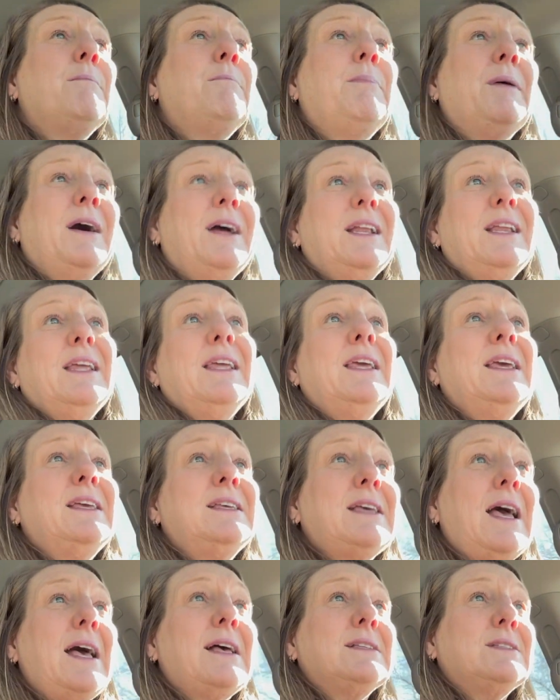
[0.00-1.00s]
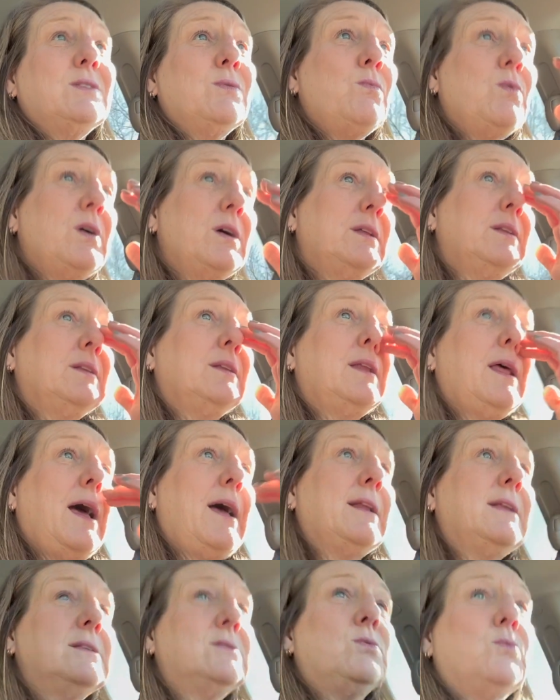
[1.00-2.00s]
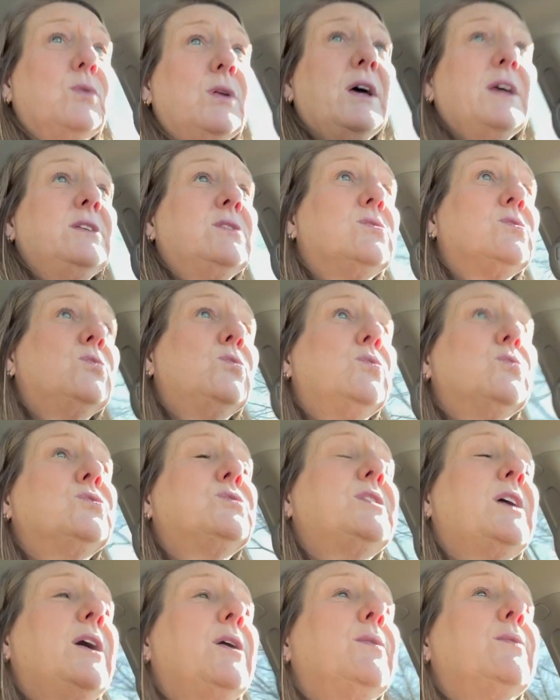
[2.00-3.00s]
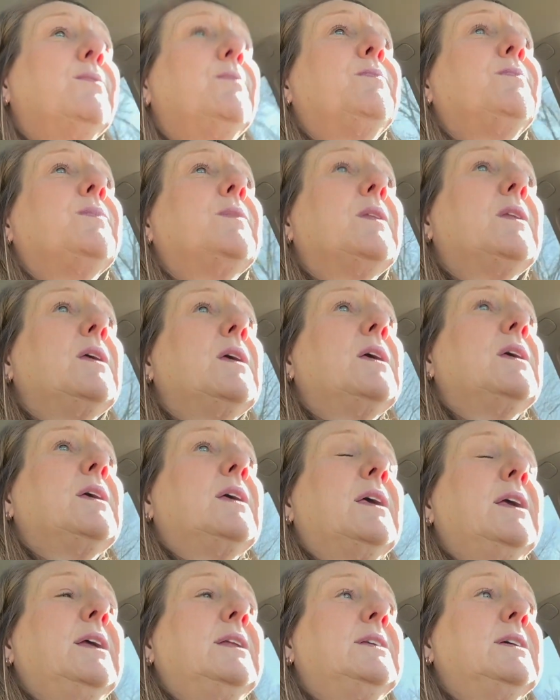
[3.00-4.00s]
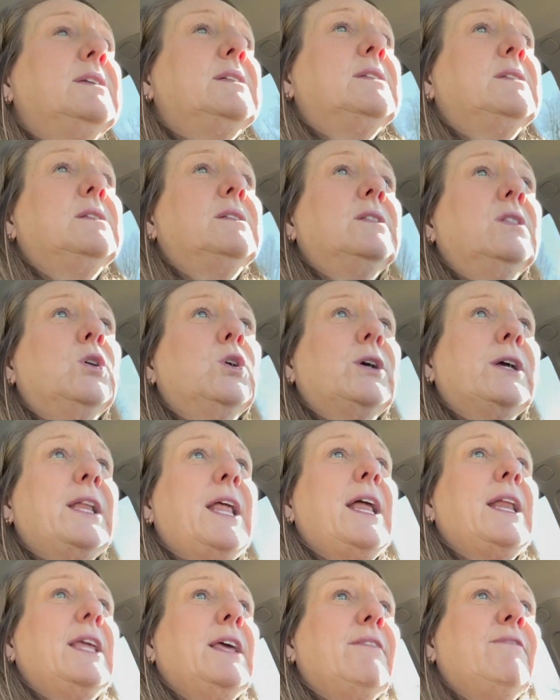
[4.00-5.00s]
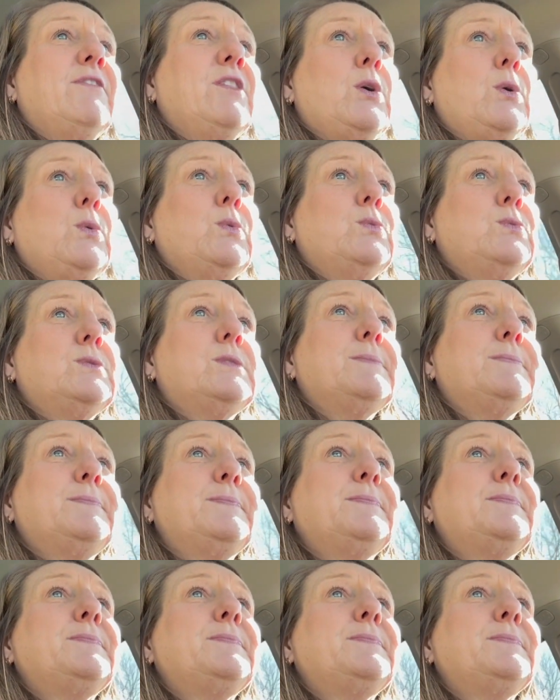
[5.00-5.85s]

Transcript: But he has the one at his old high school, so he didn't look at any of those.